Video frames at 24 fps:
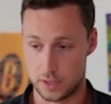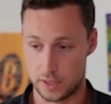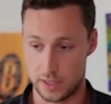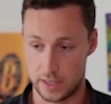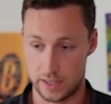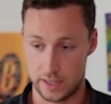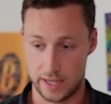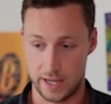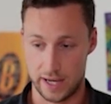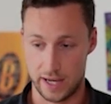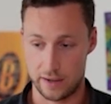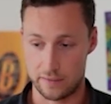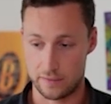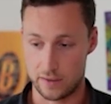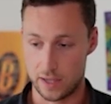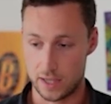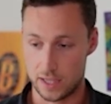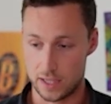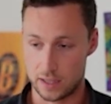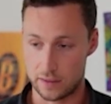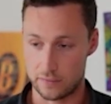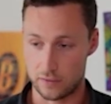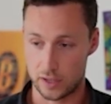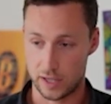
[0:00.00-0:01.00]
And they have
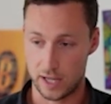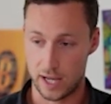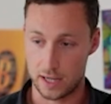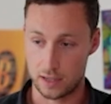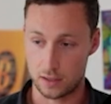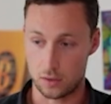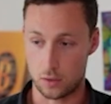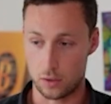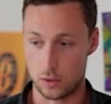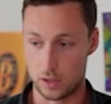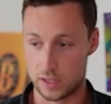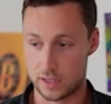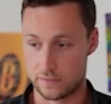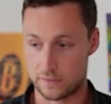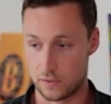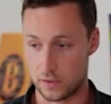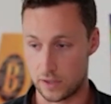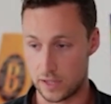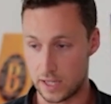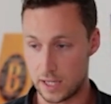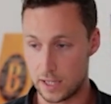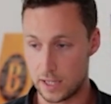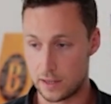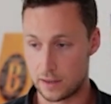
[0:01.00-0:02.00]
different categories for
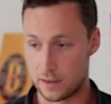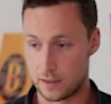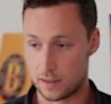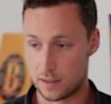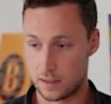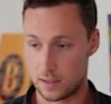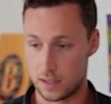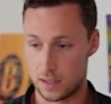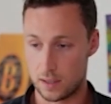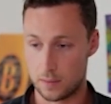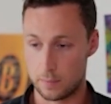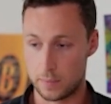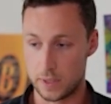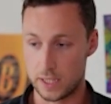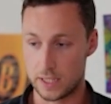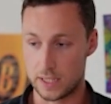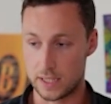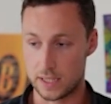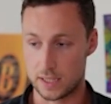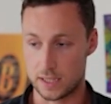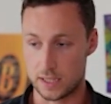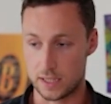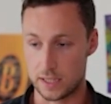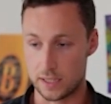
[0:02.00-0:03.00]
ETH,
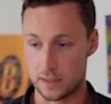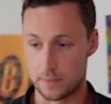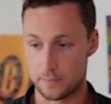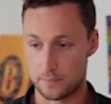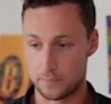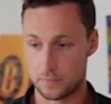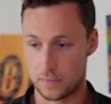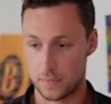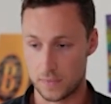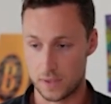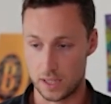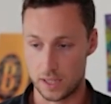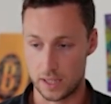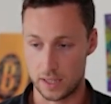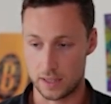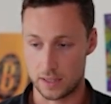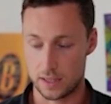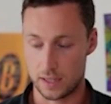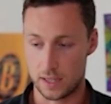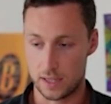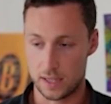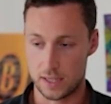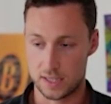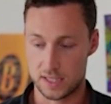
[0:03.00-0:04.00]
BTC, and
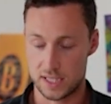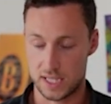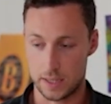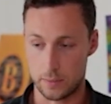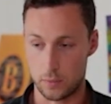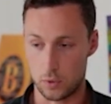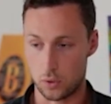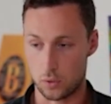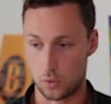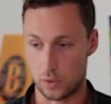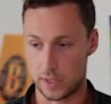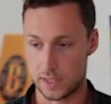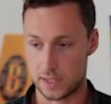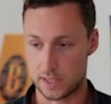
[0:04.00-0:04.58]
stablecoins.